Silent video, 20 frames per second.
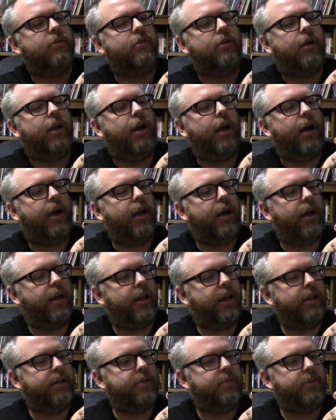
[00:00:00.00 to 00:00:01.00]
I, I, I
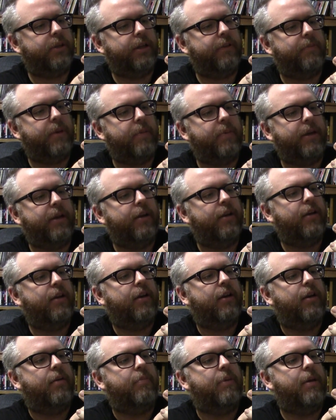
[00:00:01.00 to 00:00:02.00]
like to believe maybe
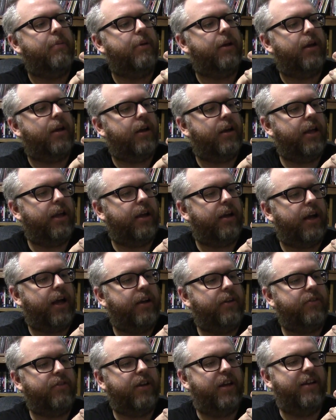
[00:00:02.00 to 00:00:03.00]
maybe uh, yeah. I
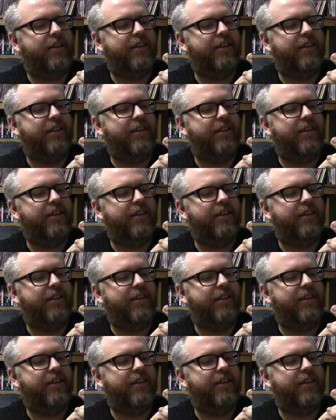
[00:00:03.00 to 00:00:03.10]
don't.